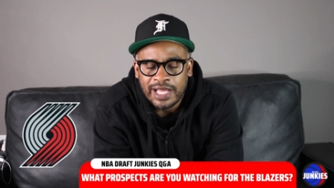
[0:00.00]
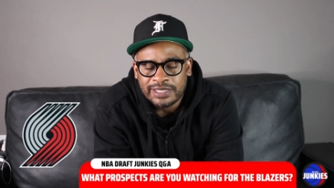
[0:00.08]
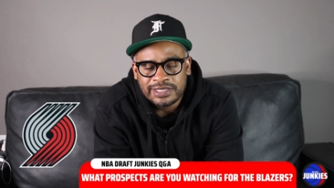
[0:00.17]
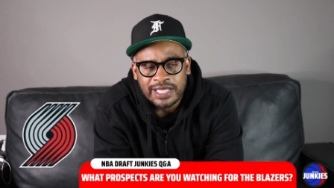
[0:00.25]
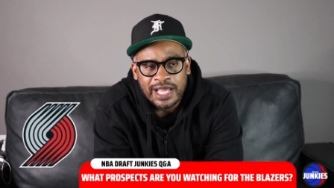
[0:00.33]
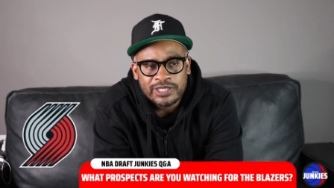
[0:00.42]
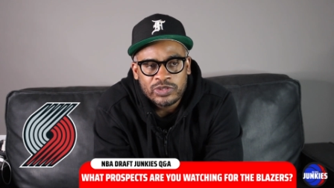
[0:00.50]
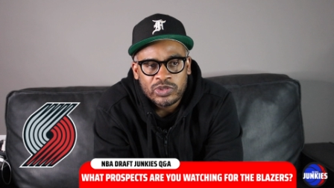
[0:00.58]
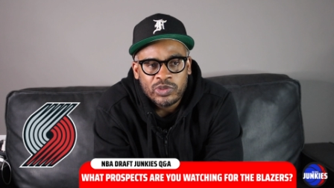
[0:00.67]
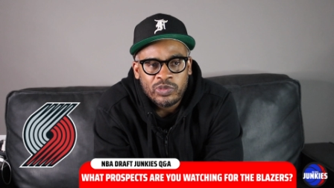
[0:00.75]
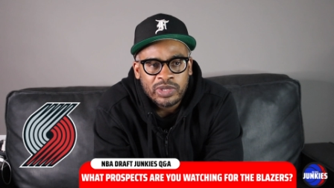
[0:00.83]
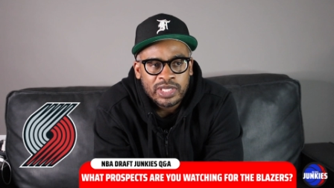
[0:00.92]
size
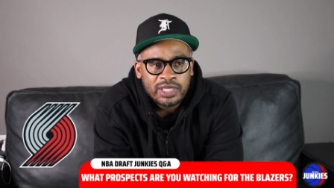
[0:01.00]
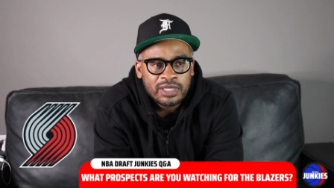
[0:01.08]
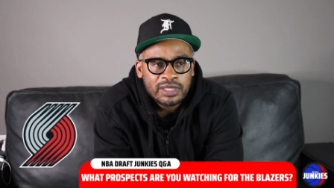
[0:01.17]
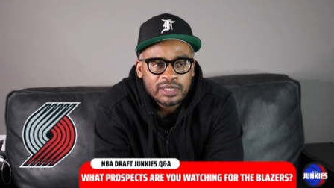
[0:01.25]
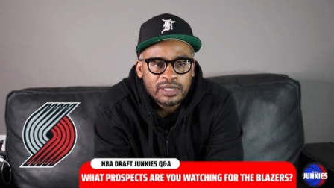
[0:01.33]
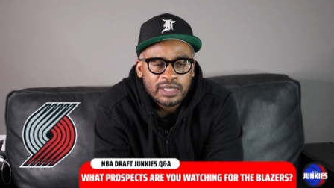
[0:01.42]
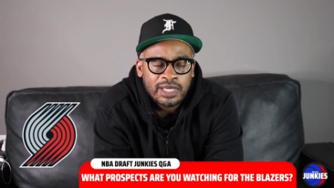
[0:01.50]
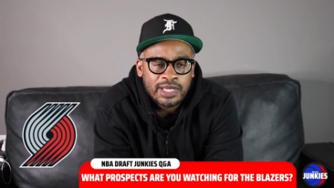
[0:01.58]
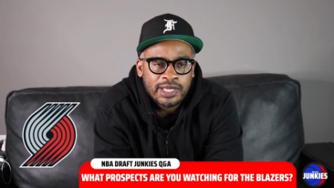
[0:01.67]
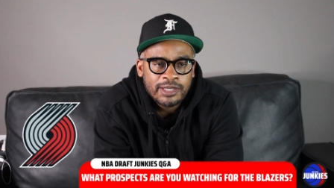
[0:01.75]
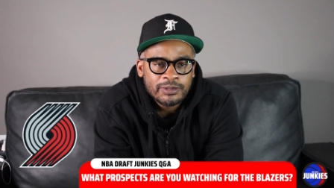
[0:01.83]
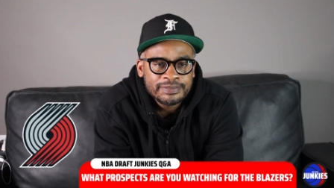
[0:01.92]
on the wing.
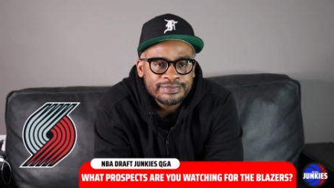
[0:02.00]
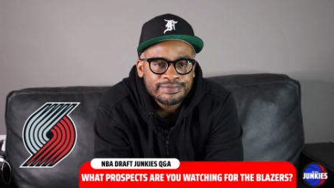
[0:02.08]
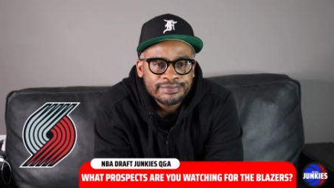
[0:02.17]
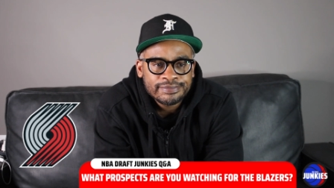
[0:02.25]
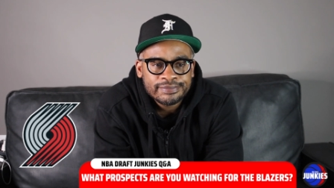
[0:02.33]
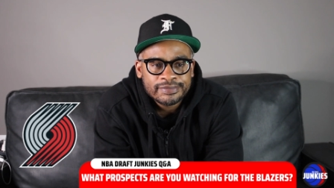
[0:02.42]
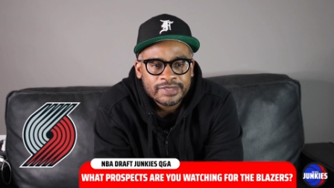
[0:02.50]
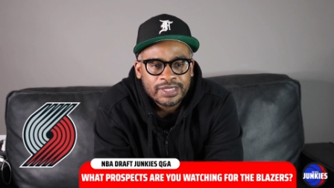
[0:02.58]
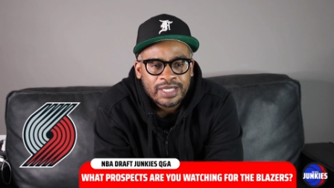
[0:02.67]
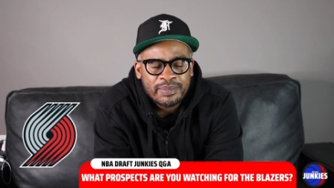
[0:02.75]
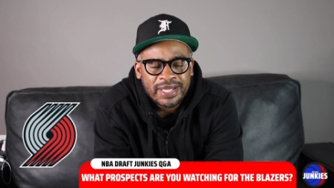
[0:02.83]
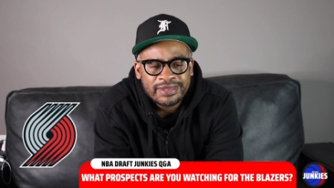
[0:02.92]
Um,
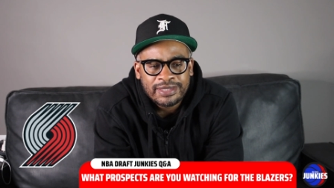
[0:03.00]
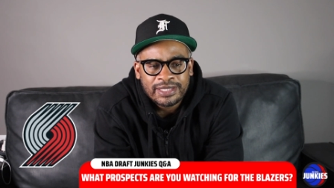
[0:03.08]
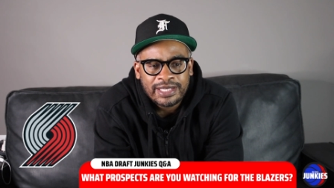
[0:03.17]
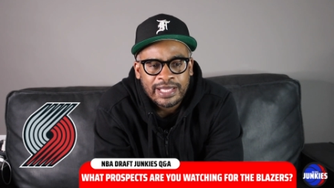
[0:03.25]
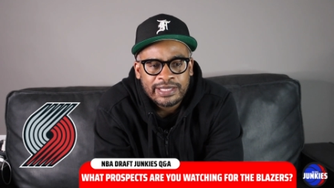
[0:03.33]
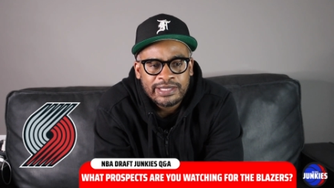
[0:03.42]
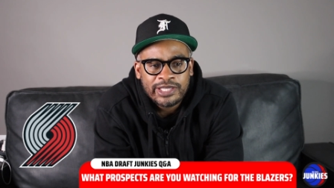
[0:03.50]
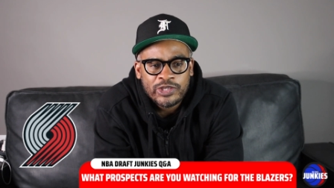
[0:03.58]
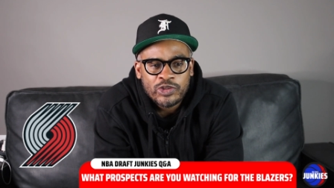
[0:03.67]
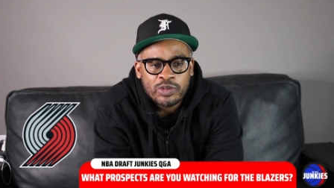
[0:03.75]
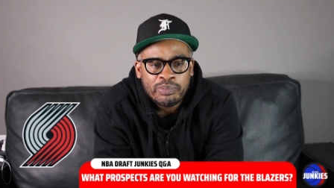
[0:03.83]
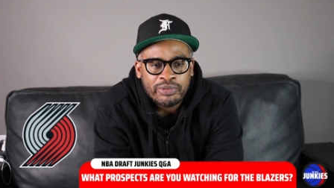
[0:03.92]
I mean, I think like
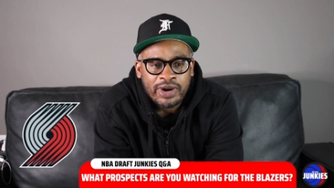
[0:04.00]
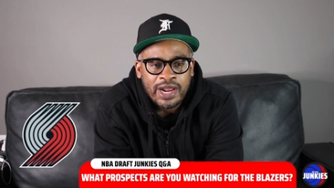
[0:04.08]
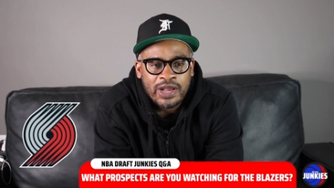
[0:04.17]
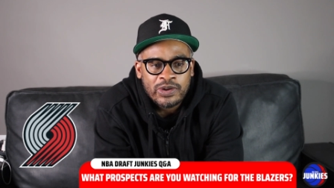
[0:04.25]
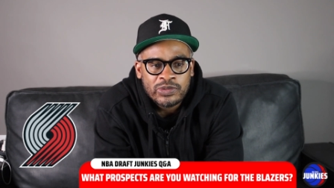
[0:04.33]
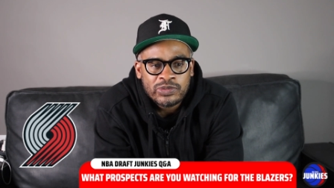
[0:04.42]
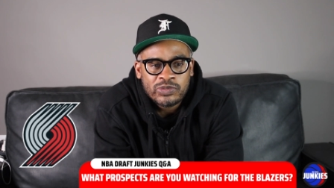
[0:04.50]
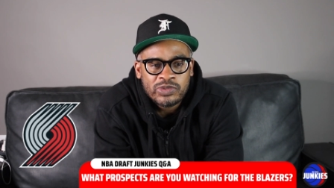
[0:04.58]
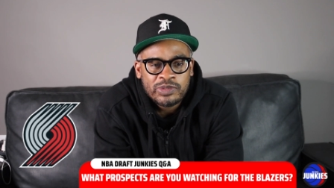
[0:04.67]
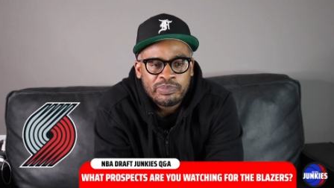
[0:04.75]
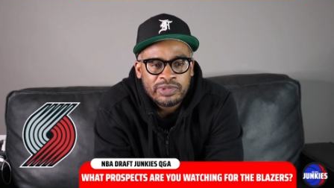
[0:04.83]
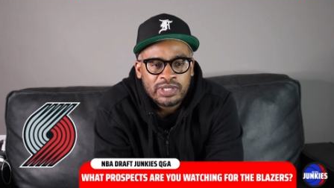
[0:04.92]
Kendall Brown
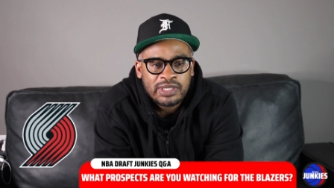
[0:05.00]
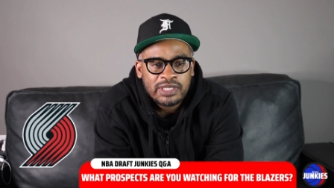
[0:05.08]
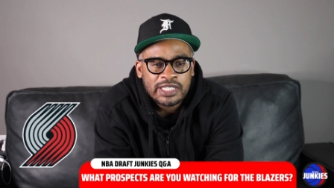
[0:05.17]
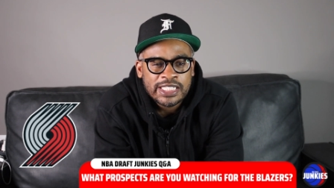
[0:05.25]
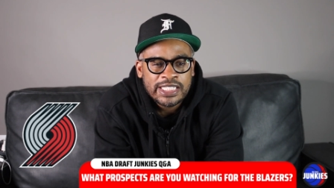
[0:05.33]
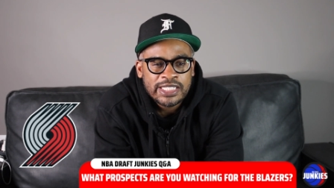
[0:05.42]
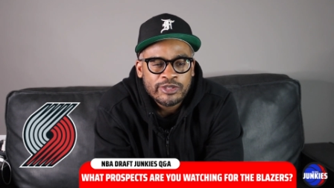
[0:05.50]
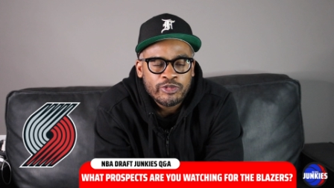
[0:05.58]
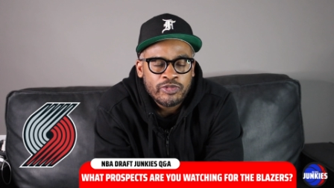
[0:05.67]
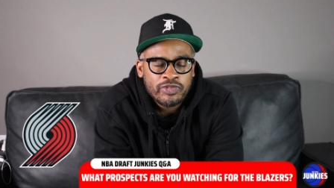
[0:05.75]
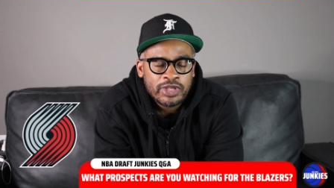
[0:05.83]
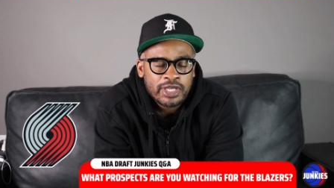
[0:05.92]
would be a good
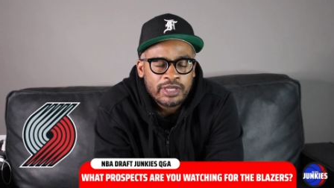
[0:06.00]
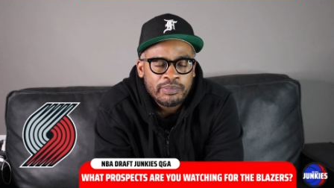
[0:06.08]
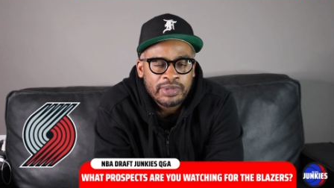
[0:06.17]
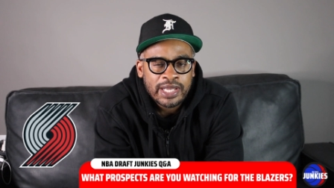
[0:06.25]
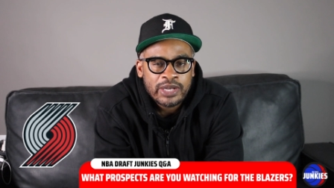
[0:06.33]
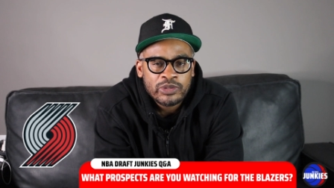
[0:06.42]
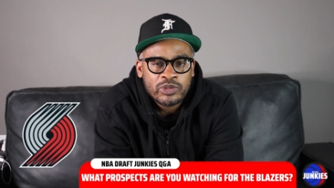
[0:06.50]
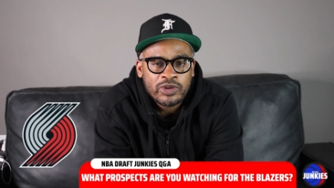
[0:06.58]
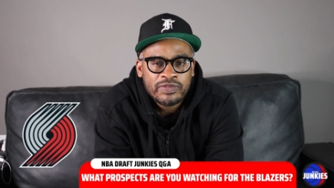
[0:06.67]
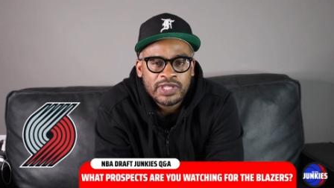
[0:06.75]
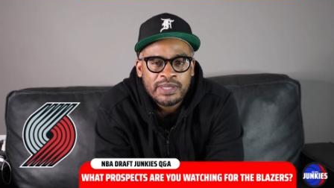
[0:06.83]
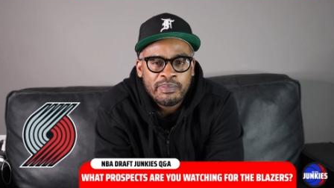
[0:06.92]
fit, but I don't know
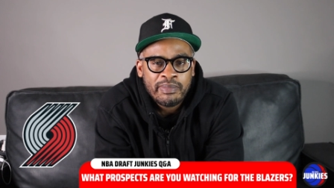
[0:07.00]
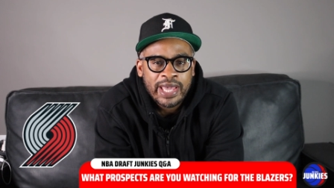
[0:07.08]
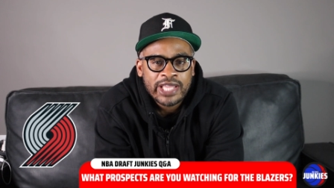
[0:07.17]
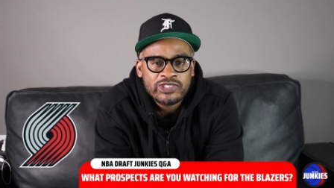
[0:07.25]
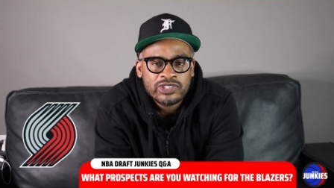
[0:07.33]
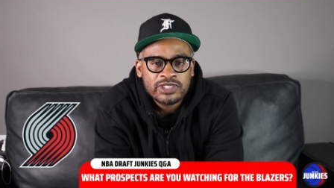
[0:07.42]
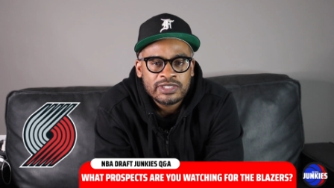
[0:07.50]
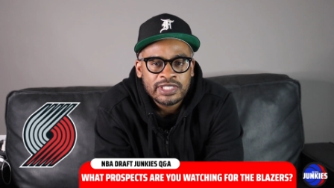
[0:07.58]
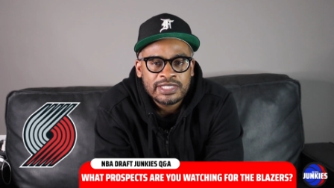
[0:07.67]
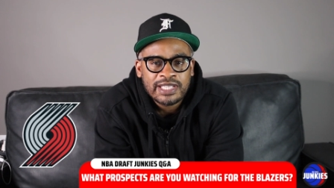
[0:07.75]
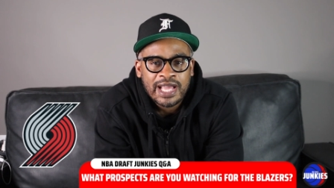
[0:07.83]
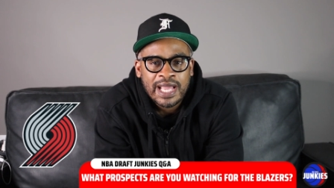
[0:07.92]
if he matches
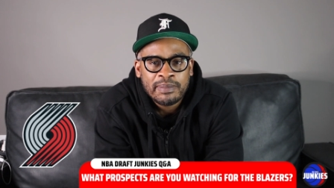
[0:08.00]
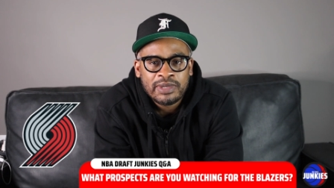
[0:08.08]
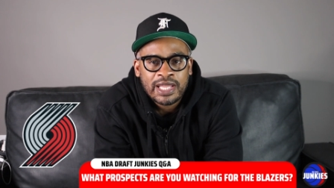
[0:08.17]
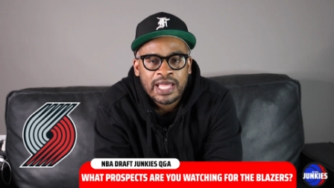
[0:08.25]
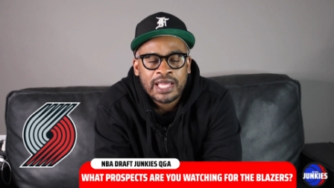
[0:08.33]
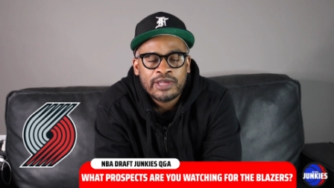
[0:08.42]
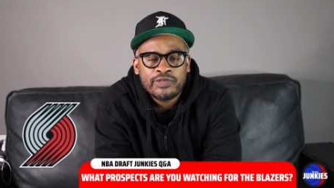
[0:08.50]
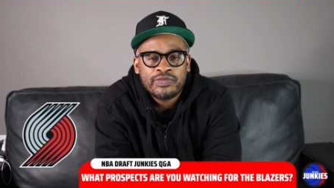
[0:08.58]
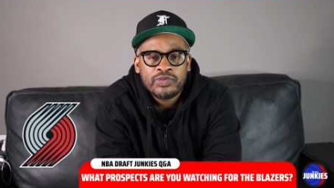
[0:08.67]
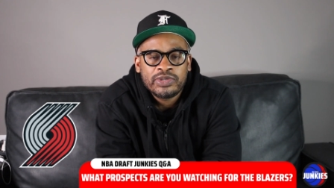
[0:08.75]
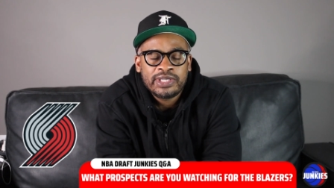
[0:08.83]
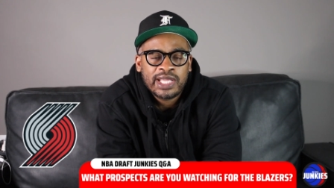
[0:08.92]
the timeline
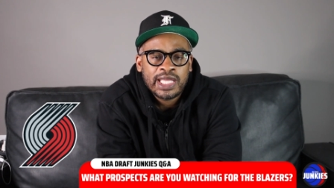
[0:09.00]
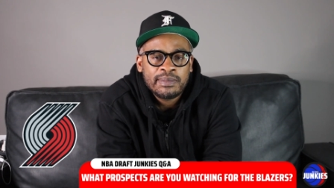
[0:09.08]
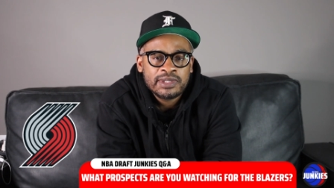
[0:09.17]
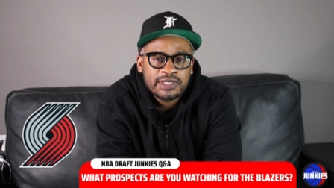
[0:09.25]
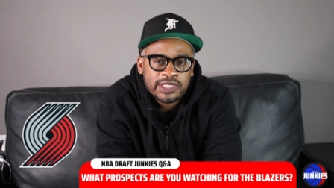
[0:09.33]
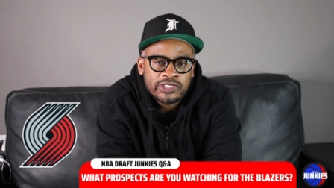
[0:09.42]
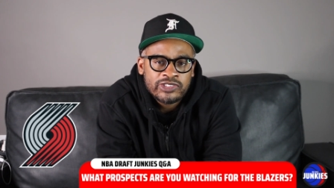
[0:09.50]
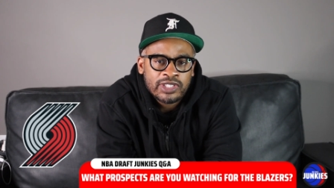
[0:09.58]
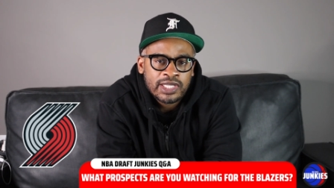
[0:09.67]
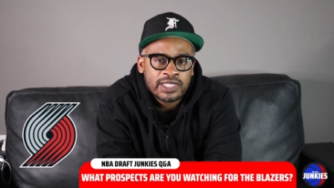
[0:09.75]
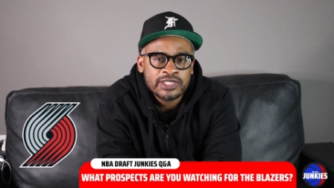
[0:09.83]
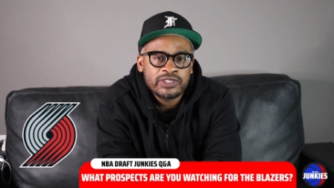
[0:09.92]
for Dame and C
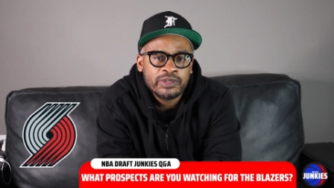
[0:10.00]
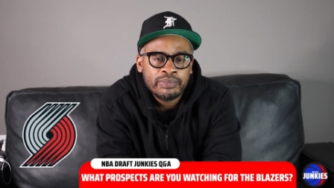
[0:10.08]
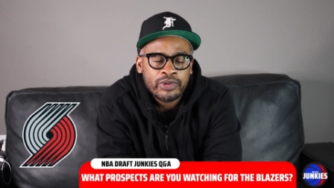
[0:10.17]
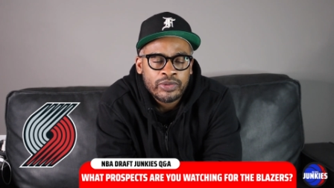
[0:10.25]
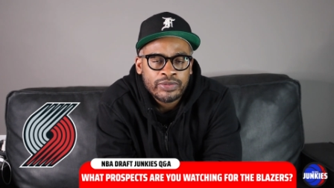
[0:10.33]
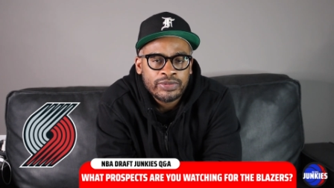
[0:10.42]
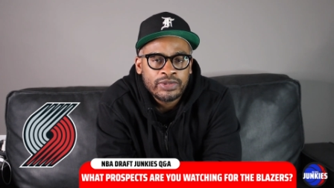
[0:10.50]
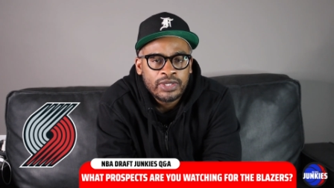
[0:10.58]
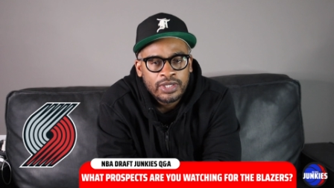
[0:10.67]
J because they're both